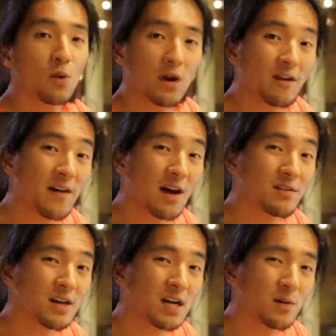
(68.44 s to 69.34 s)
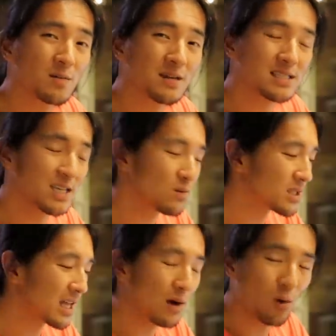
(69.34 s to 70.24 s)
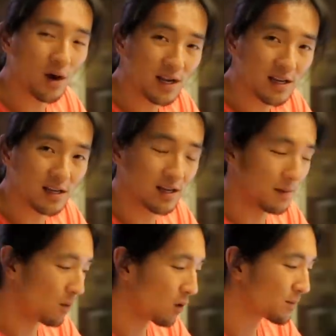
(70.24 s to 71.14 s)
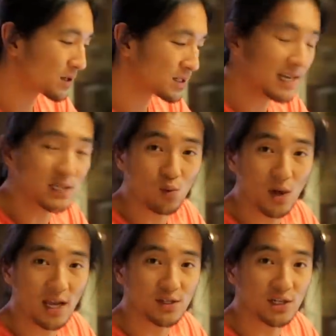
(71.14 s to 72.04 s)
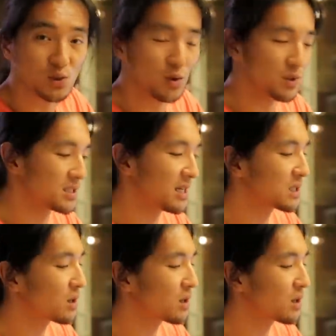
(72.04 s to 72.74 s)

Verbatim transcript: What I found a couple months in was that I wanted a more precise way to control the stick.